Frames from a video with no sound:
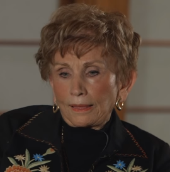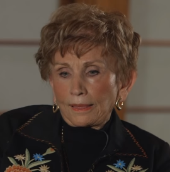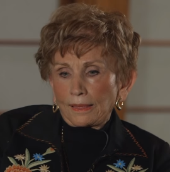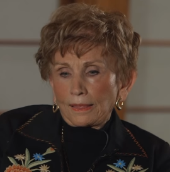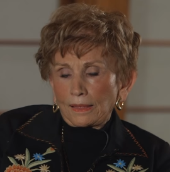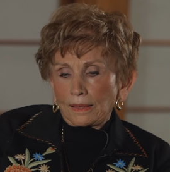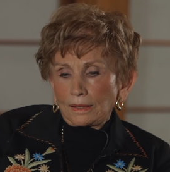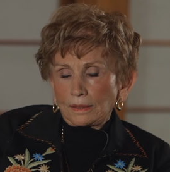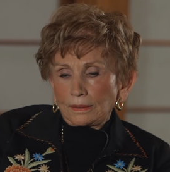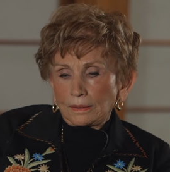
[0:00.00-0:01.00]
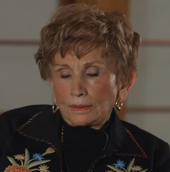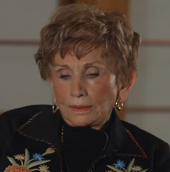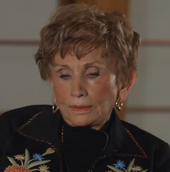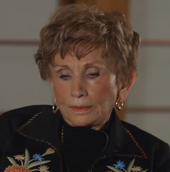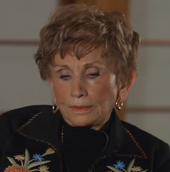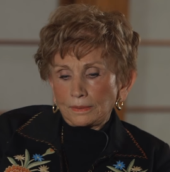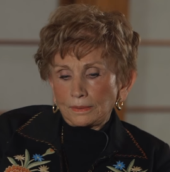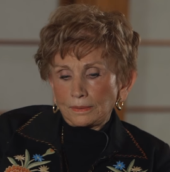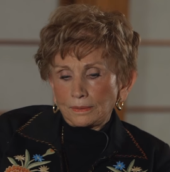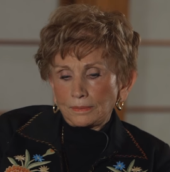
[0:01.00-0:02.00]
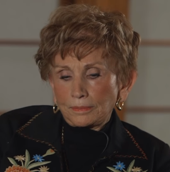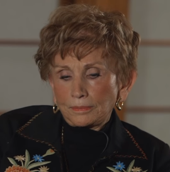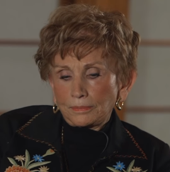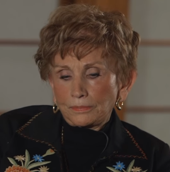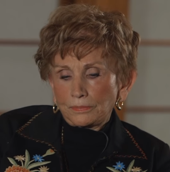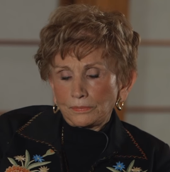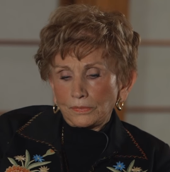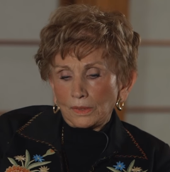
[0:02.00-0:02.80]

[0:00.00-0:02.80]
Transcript: (no one is talking)